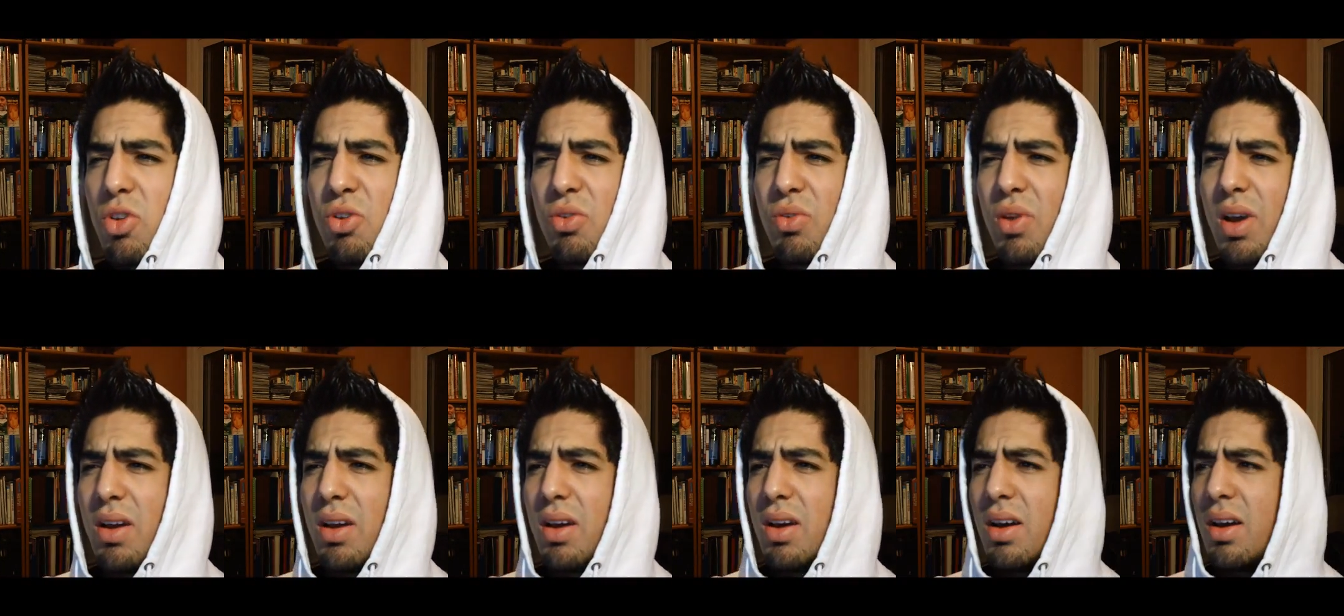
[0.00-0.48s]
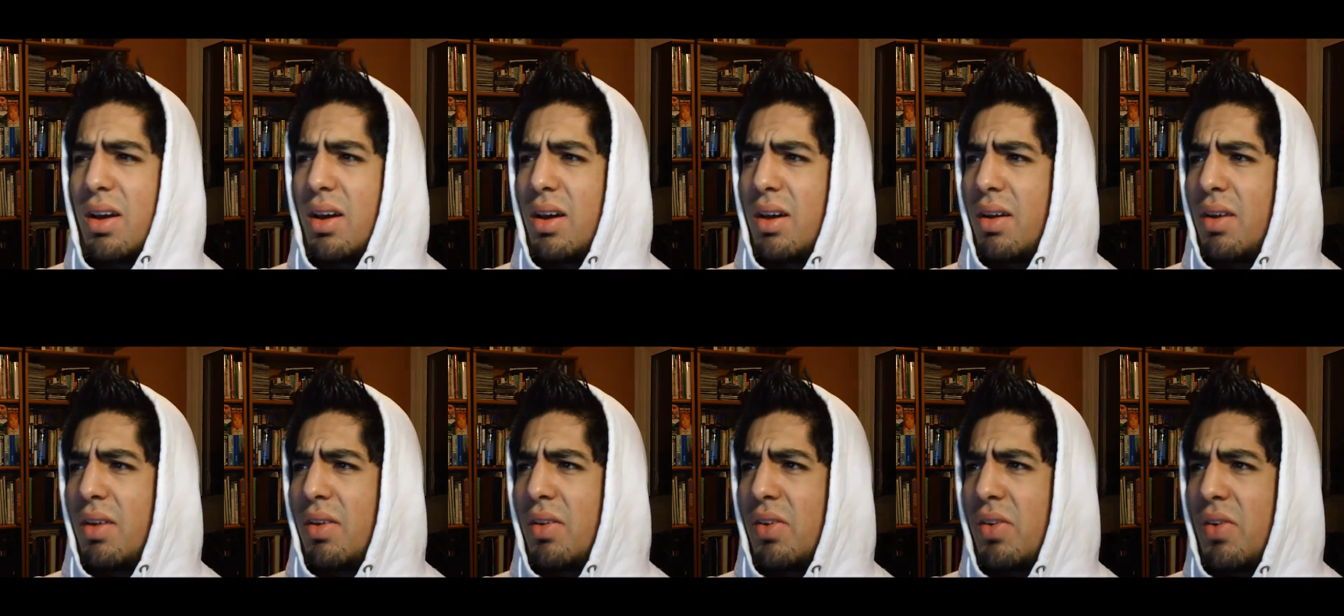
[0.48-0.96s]

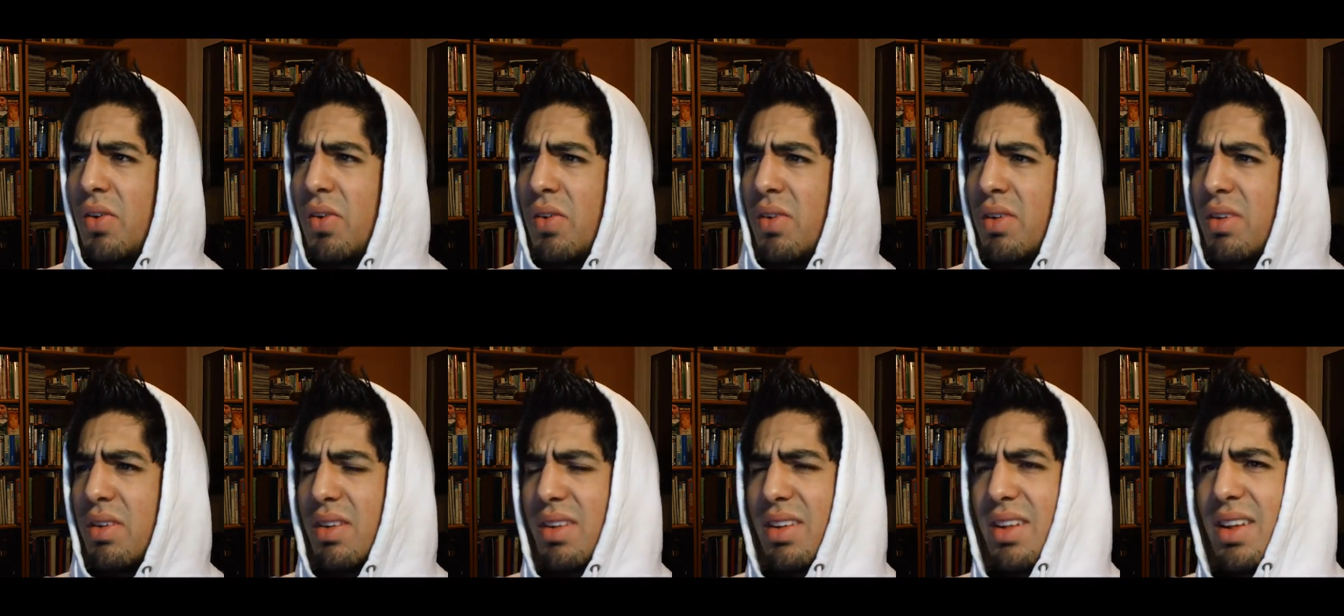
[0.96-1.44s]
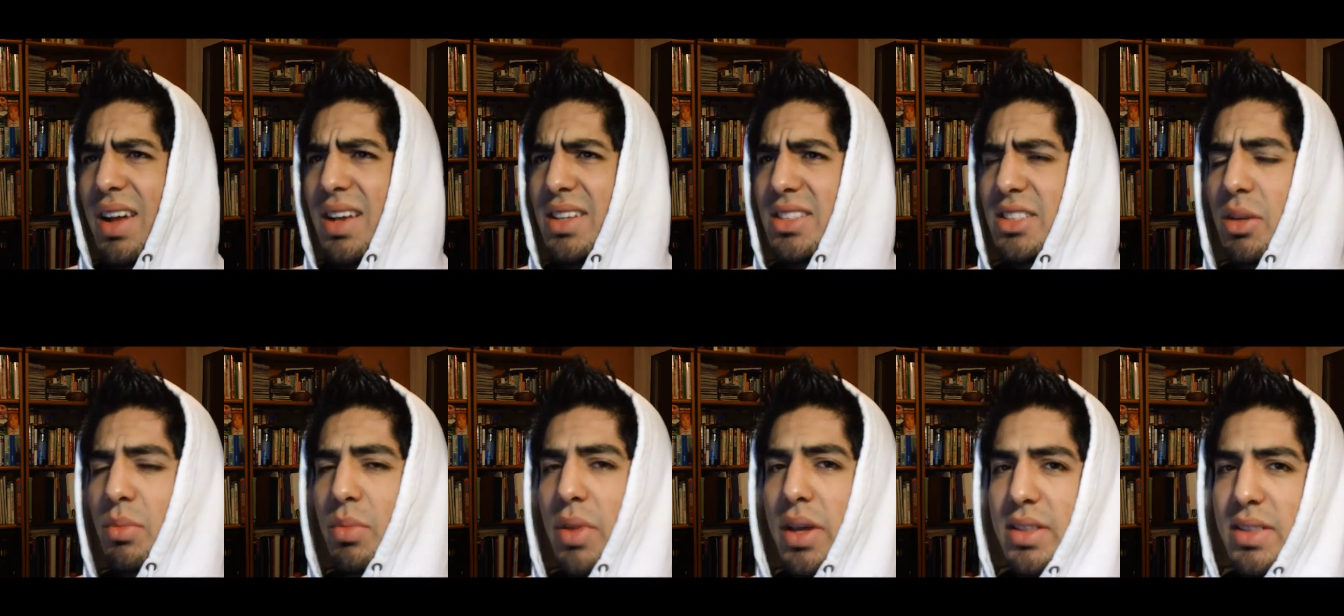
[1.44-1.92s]
Yeah,
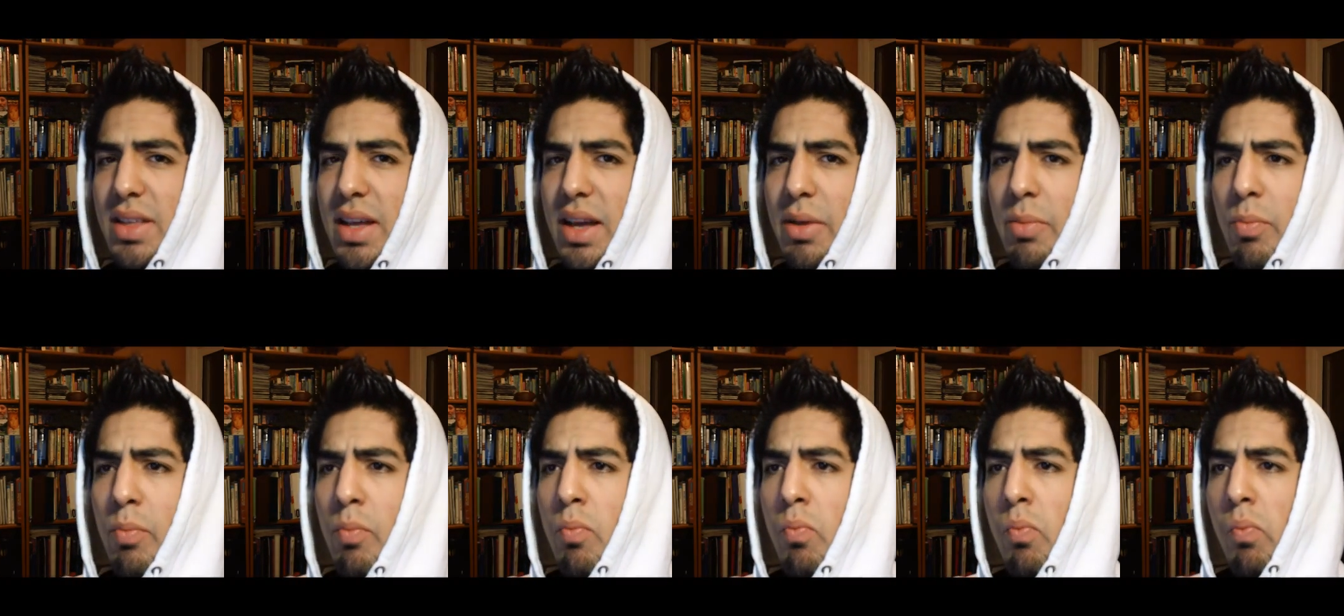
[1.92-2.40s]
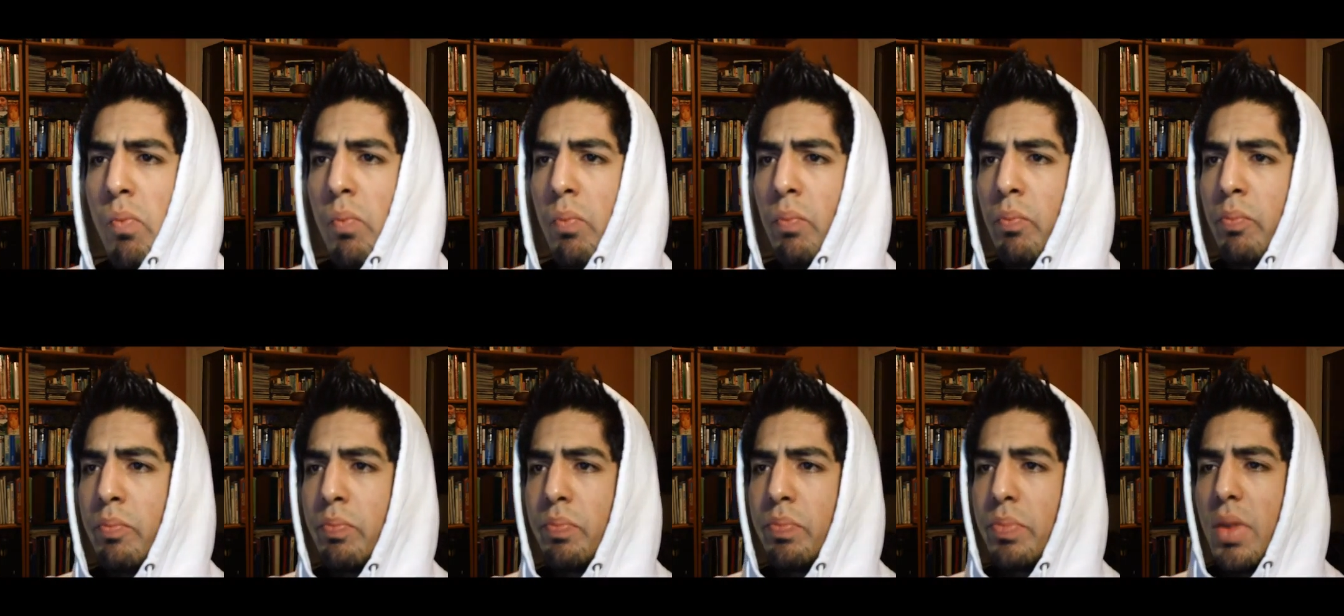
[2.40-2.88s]
something like that.
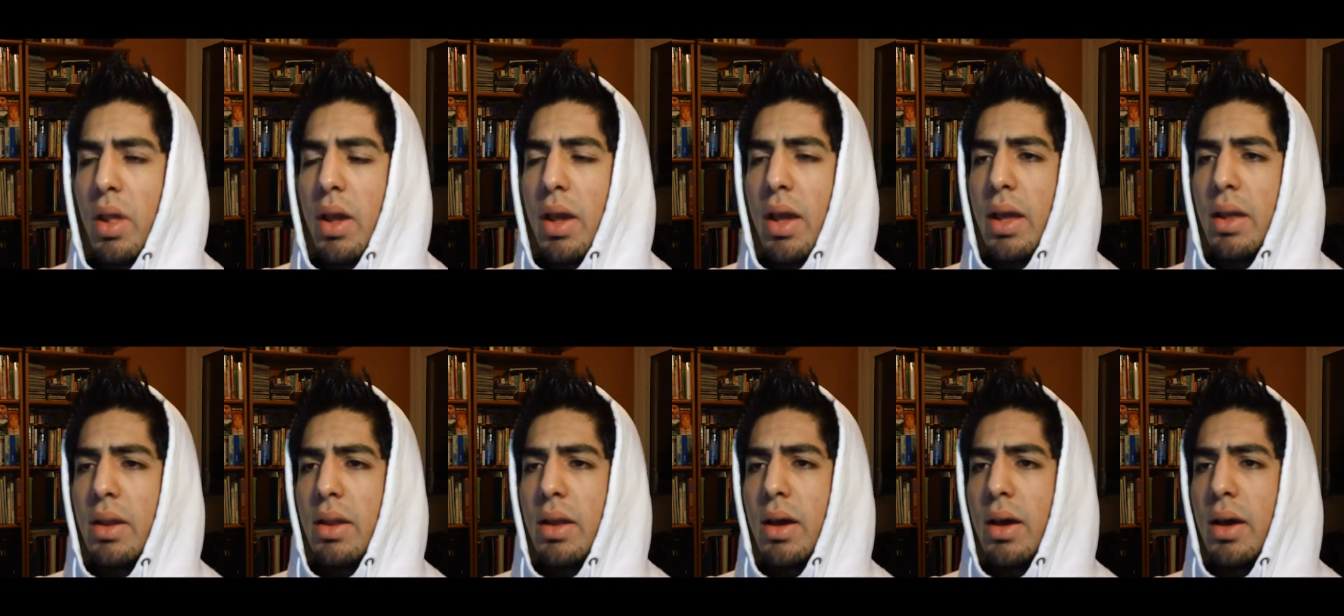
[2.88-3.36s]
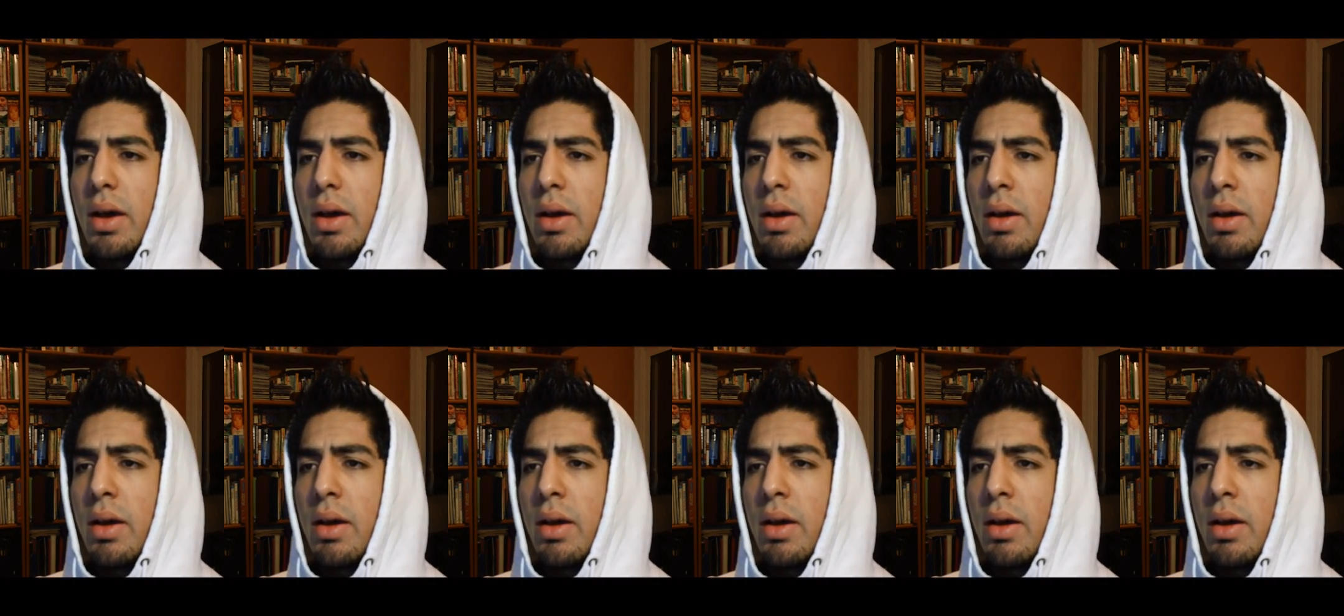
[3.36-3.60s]
And